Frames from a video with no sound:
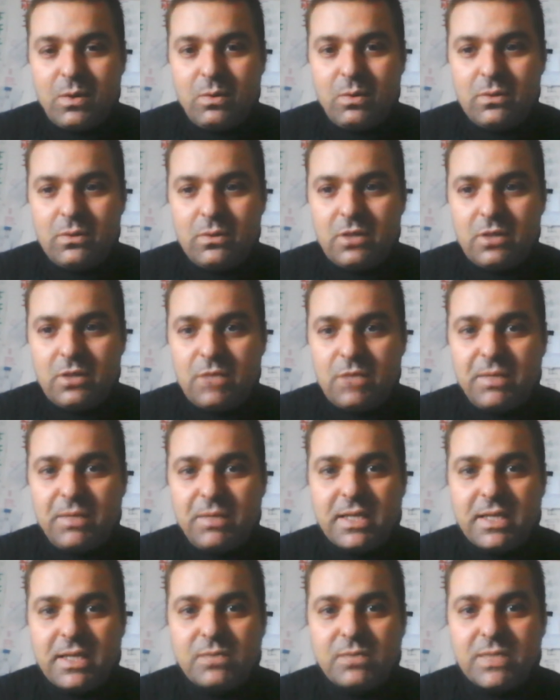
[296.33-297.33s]
Not
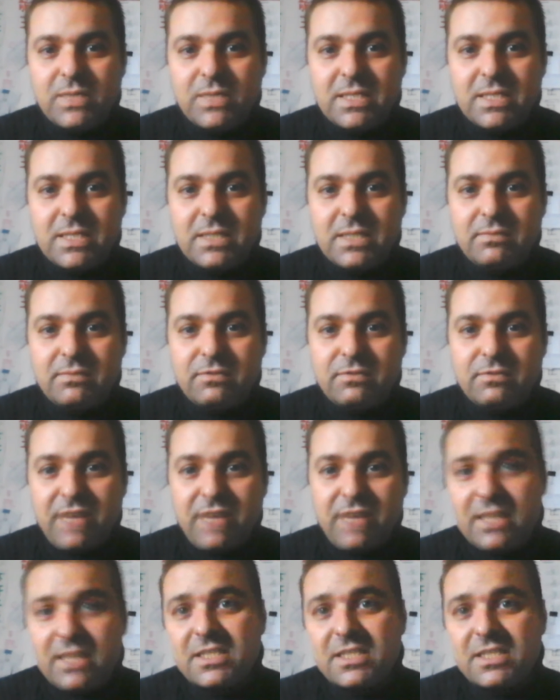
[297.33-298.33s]
because it was the
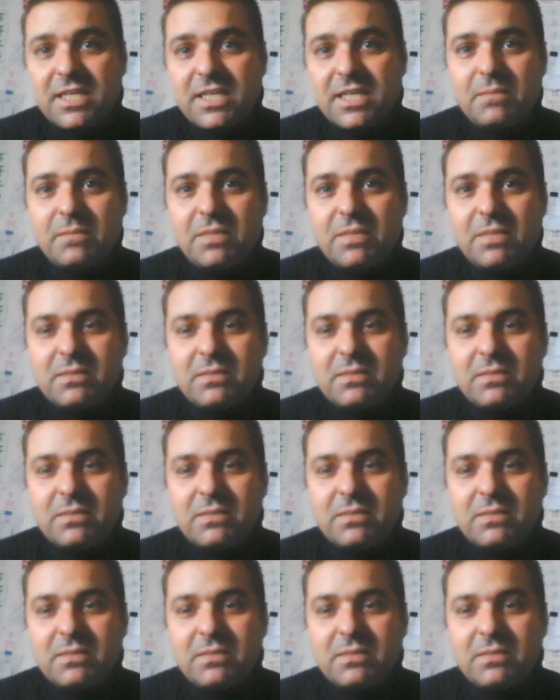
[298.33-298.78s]
final scene, but